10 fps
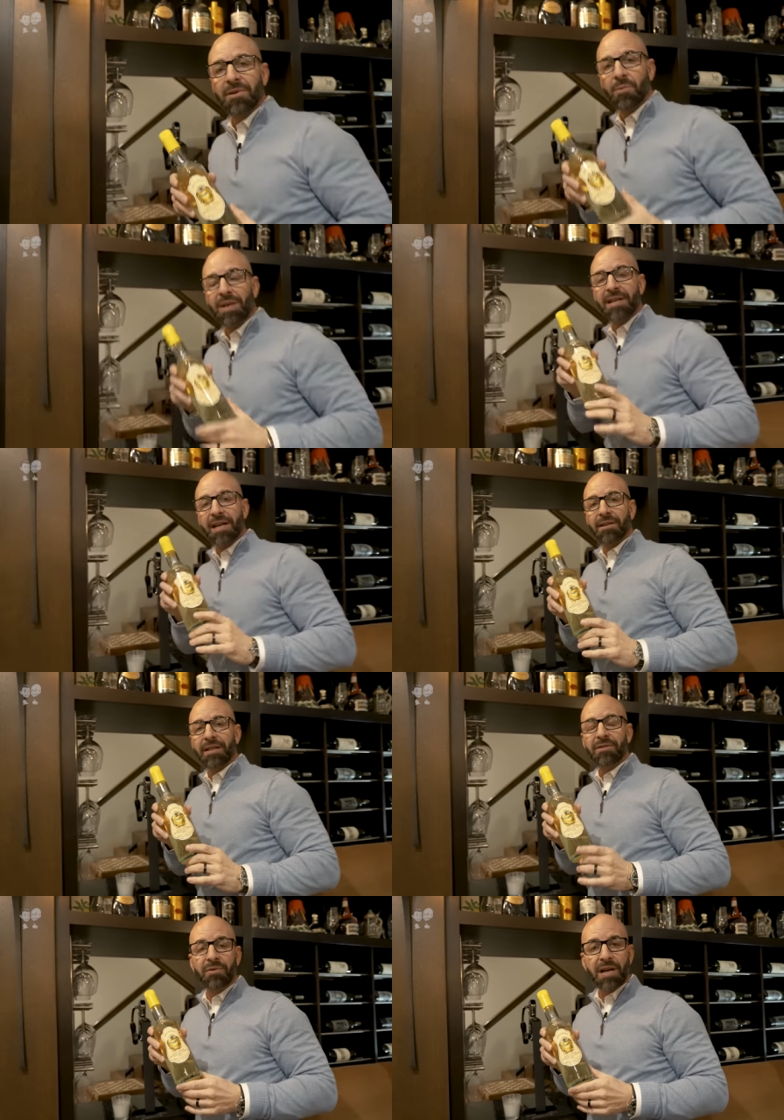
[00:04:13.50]
Went to Italy
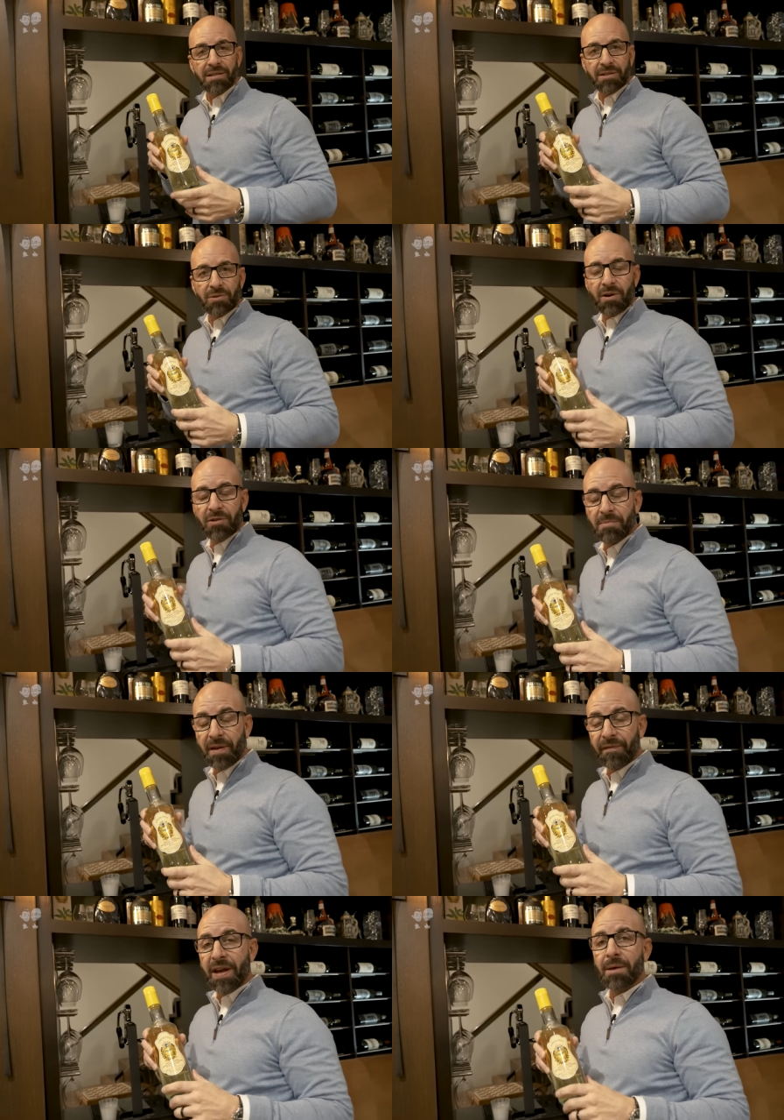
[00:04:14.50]
in 2012 with
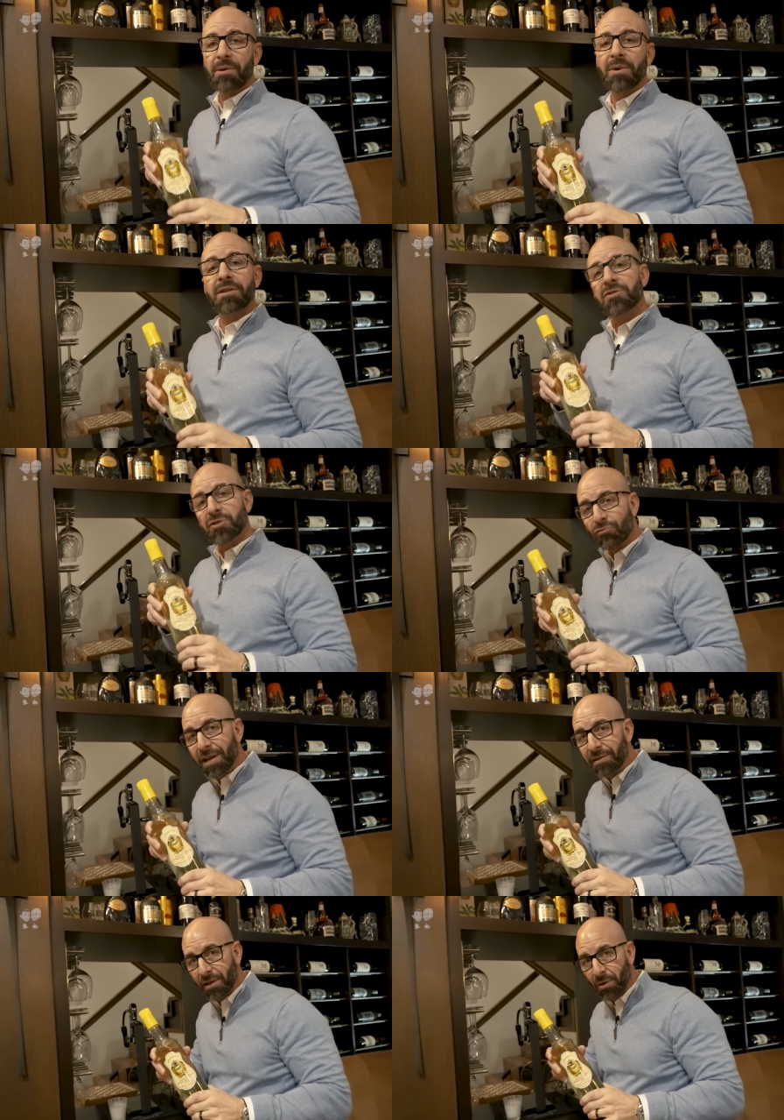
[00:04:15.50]
my family. Went to
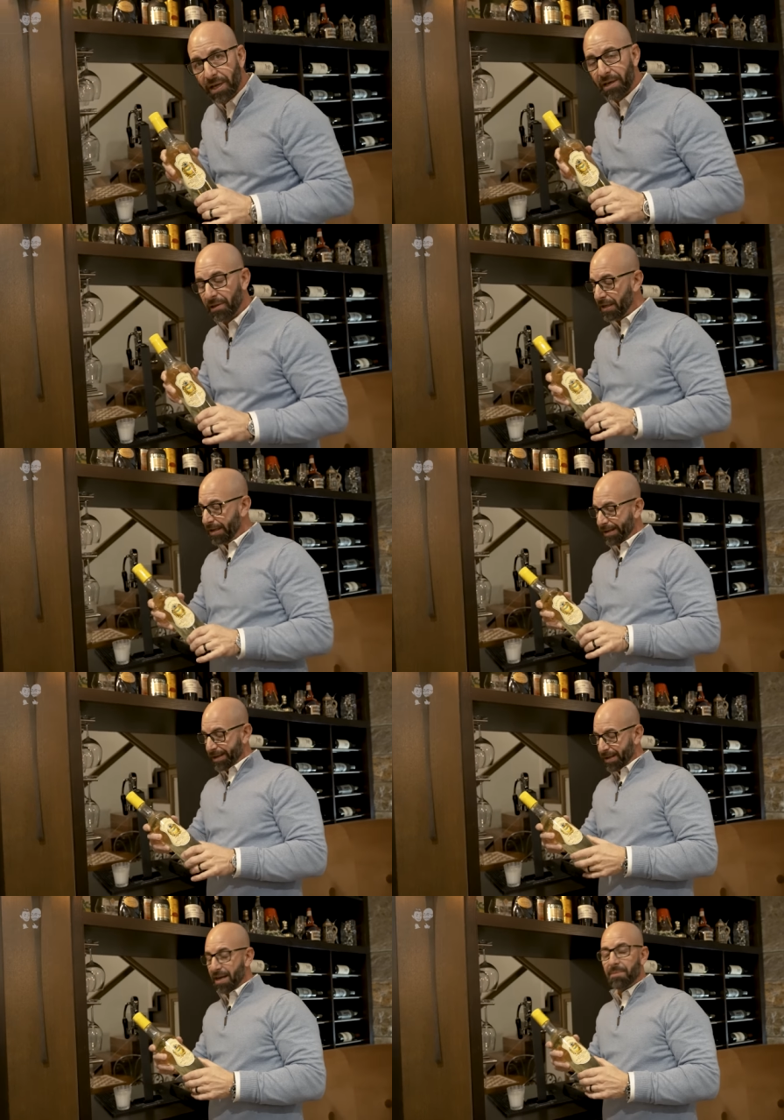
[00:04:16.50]
Sorrento, Italy.
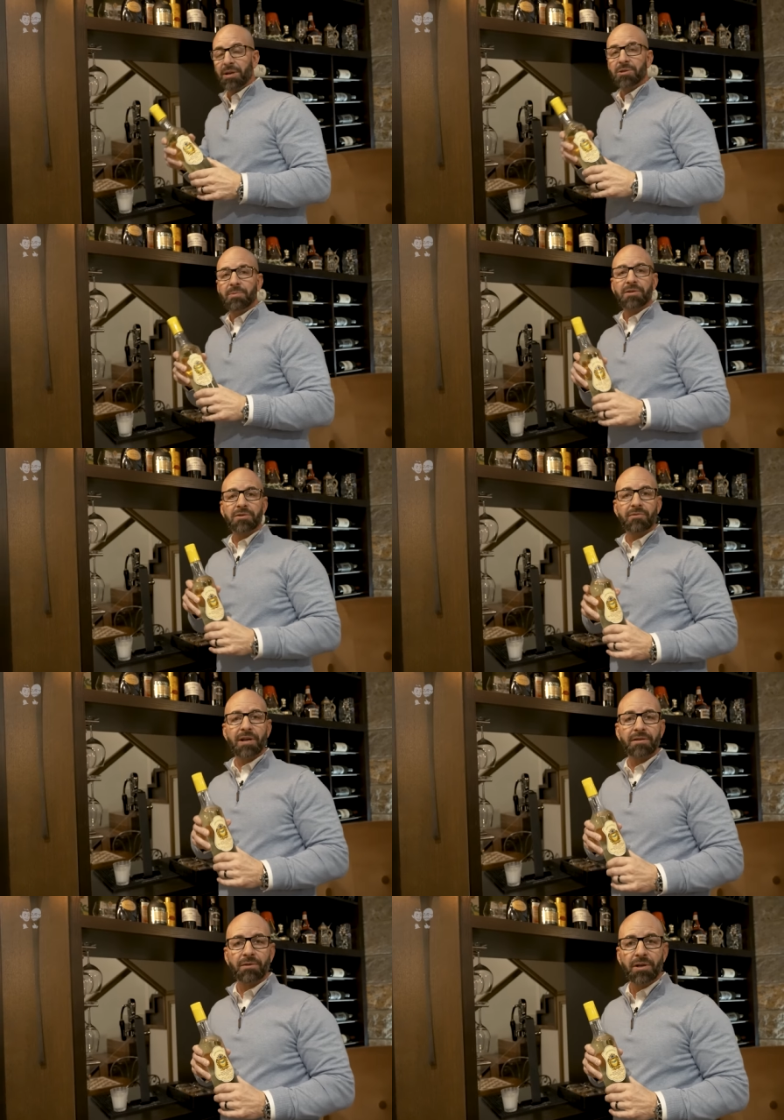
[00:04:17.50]
Anybody who's been to
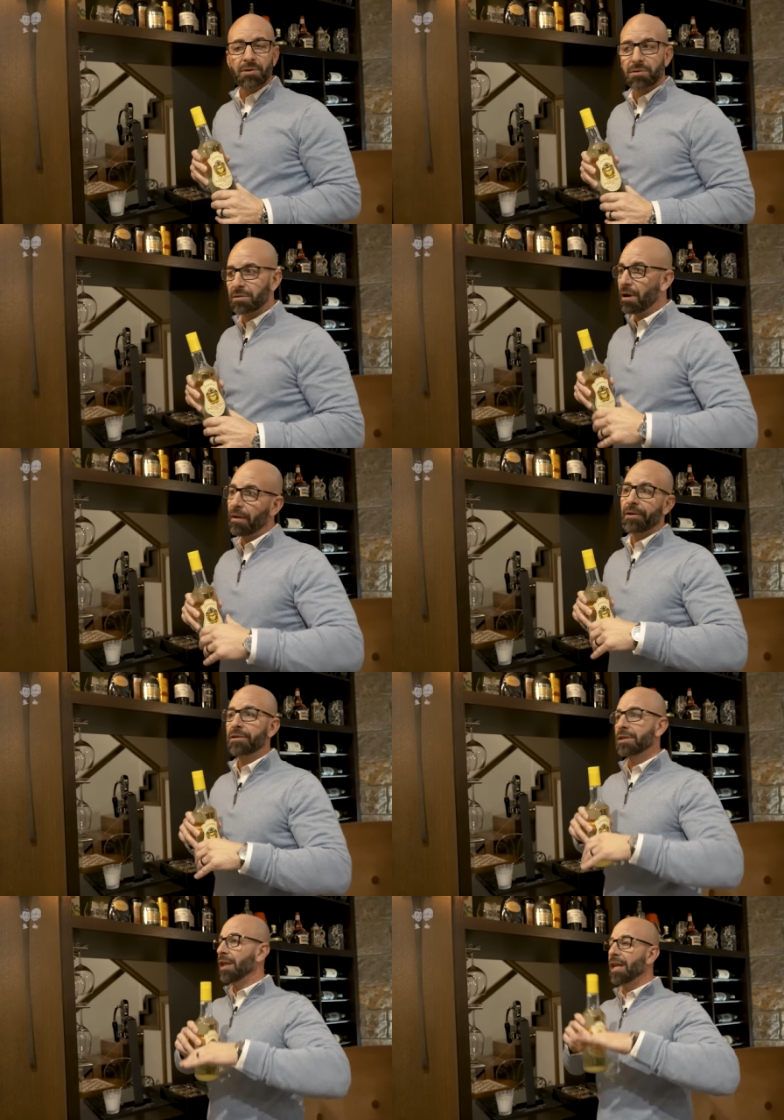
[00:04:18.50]
Sorrento knows
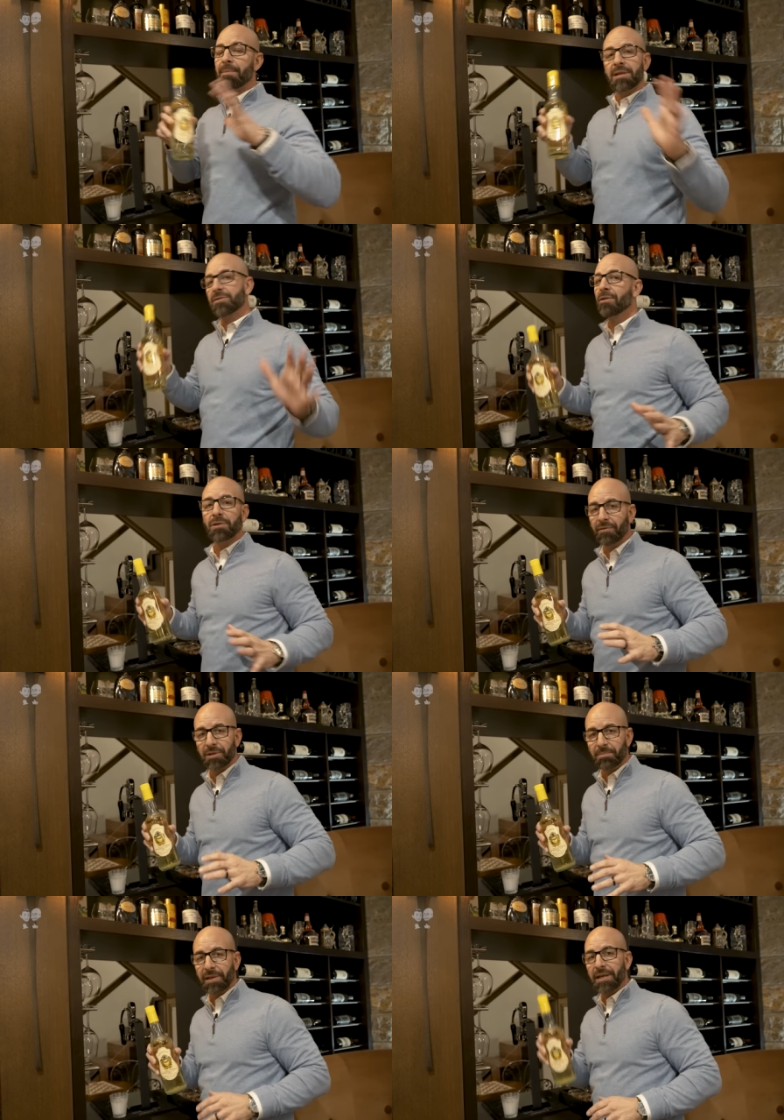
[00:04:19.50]
there's lemons all over
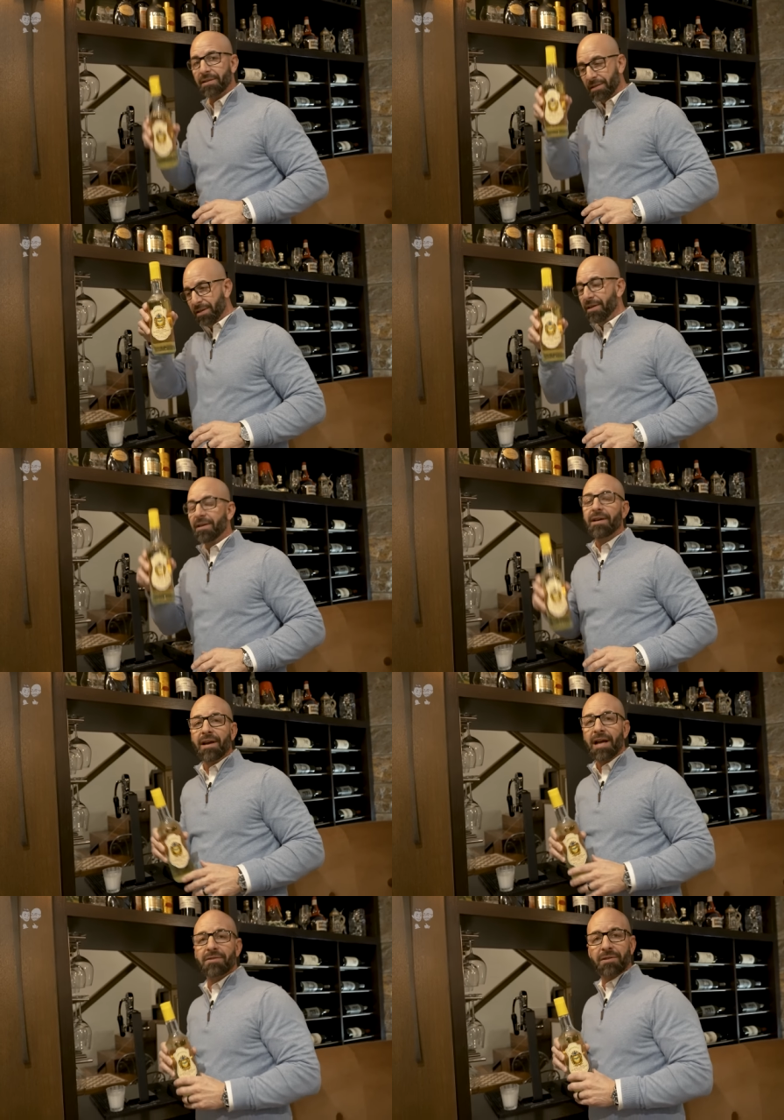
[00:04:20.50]
the place.
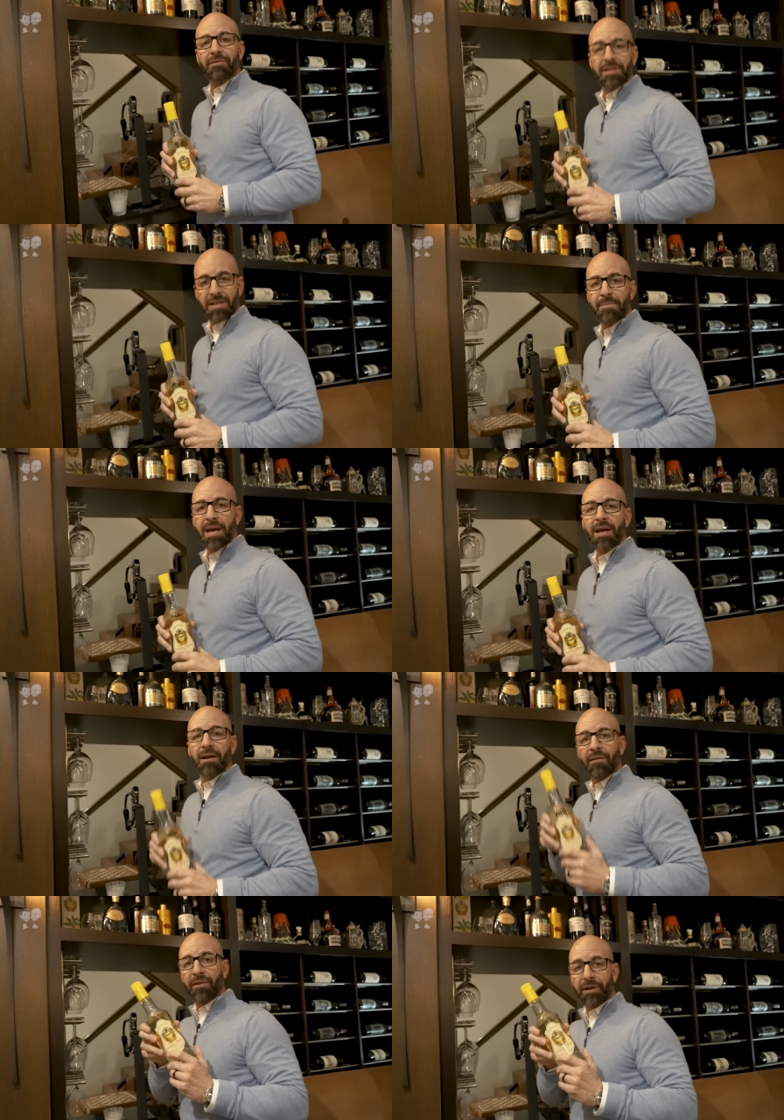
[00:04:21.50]
Hence the reason they make
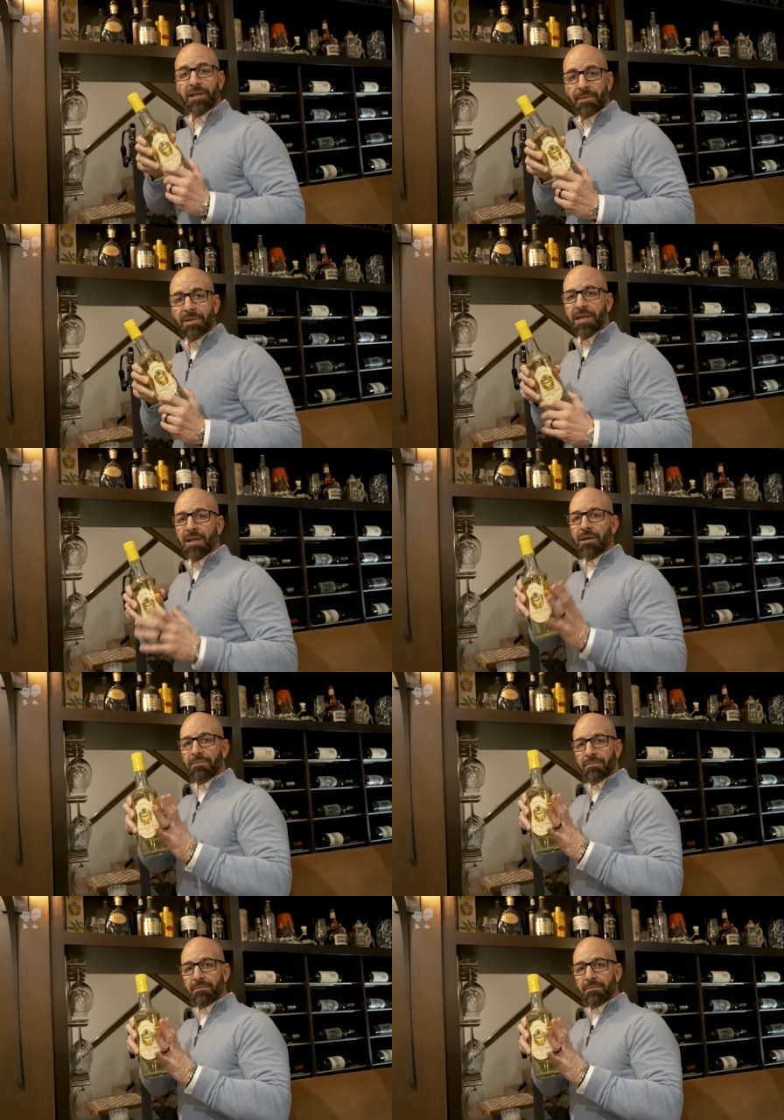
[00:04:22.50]
very good Limoncello.